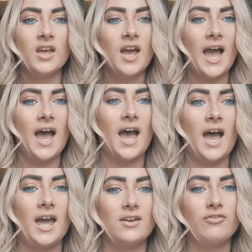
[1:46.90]

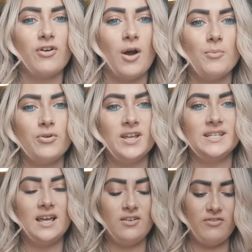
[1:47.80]
And from Pretty
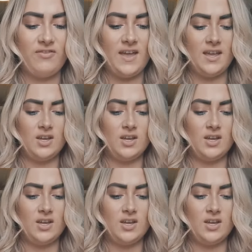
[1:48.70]
Little Thing,